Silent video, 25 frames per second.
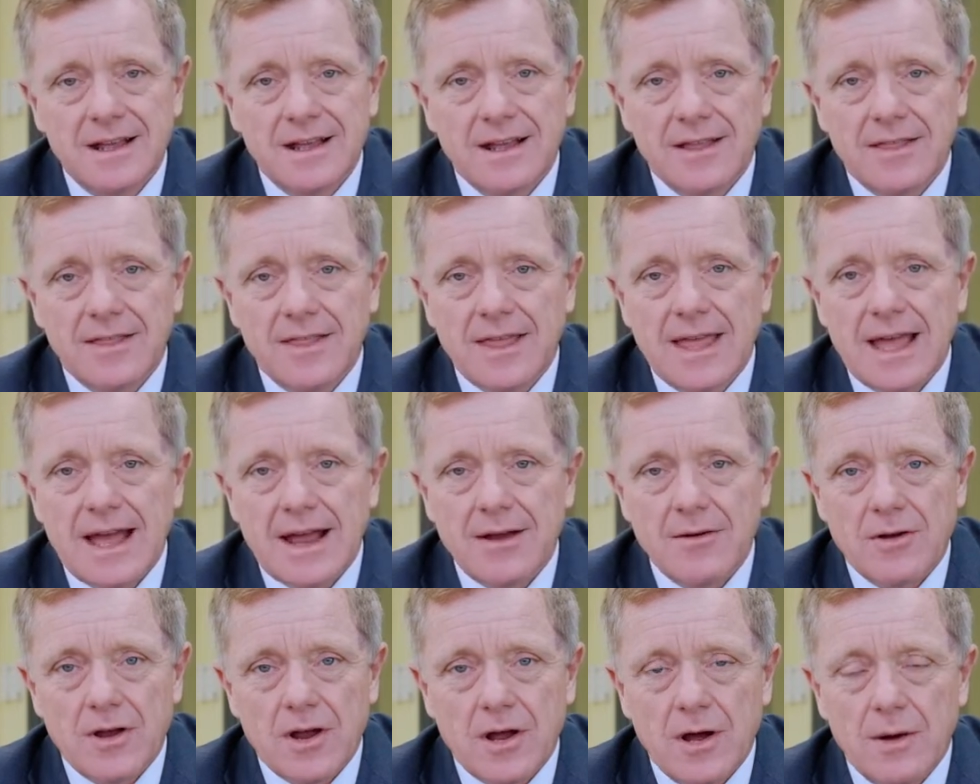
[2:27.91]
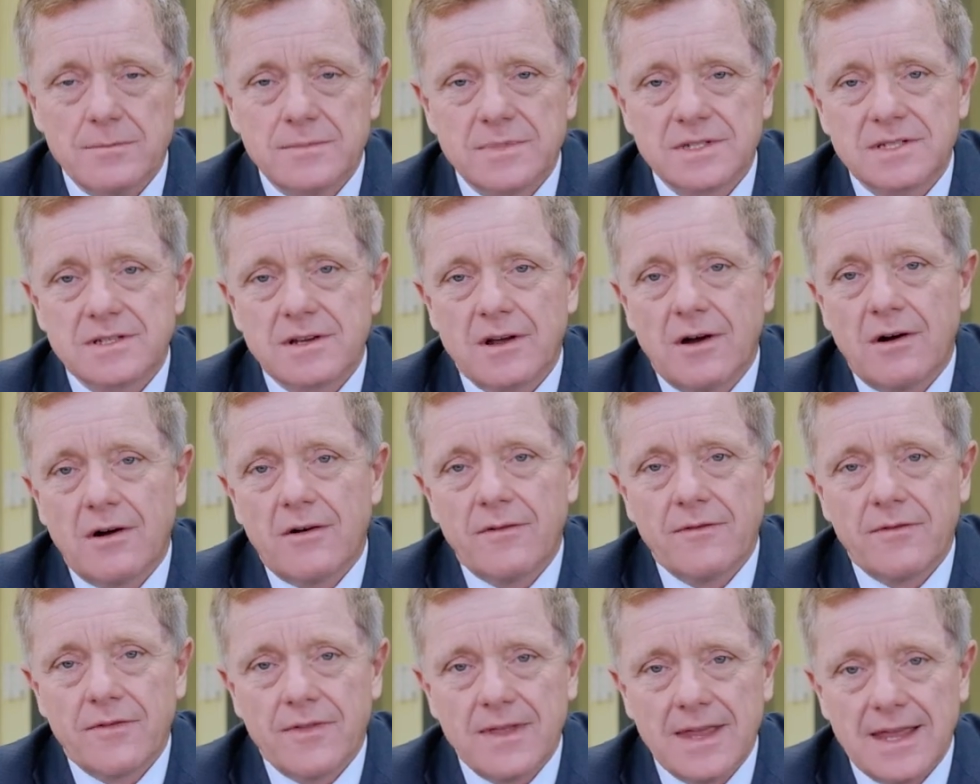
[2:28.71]
the outcomes
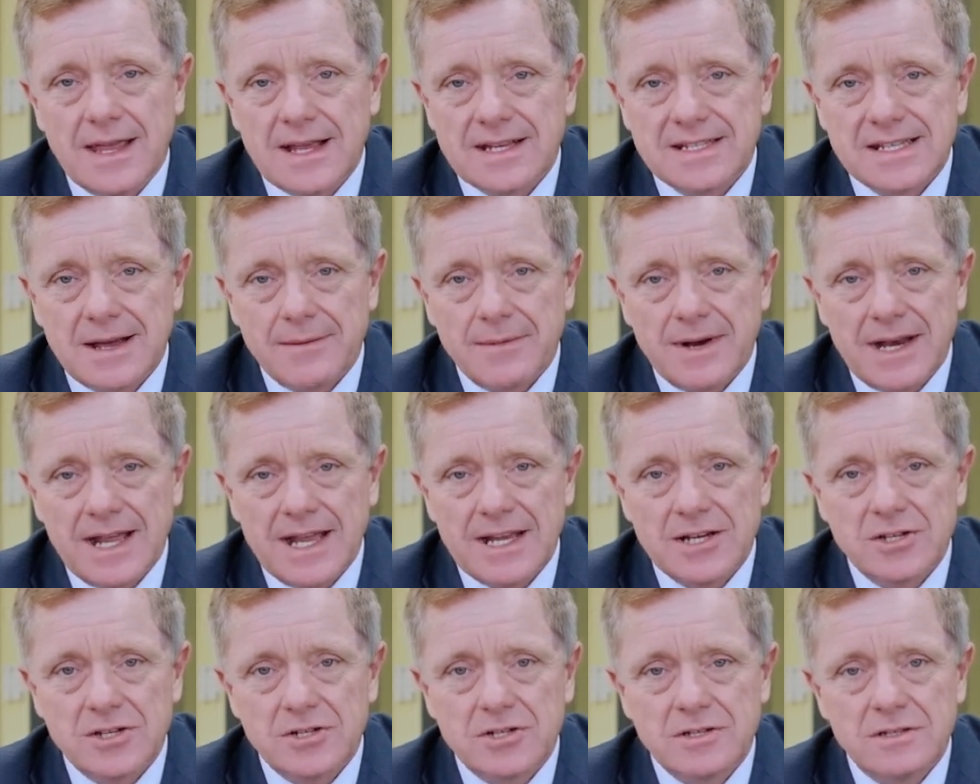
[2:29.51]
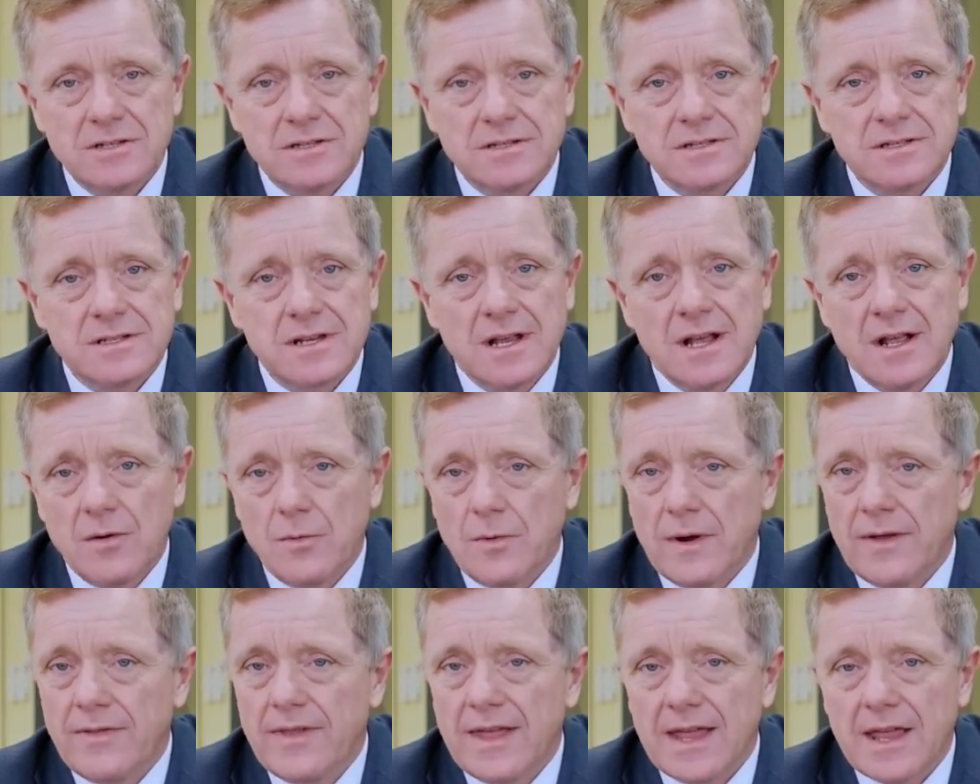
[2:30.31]
of the examinations
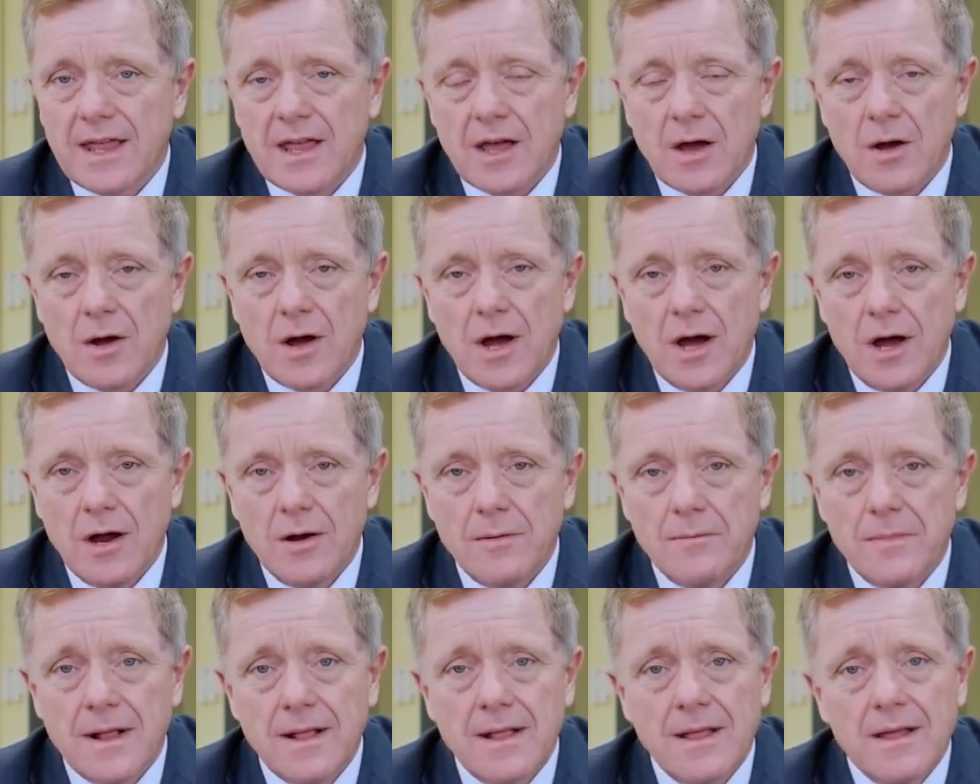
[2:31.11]
when they go home,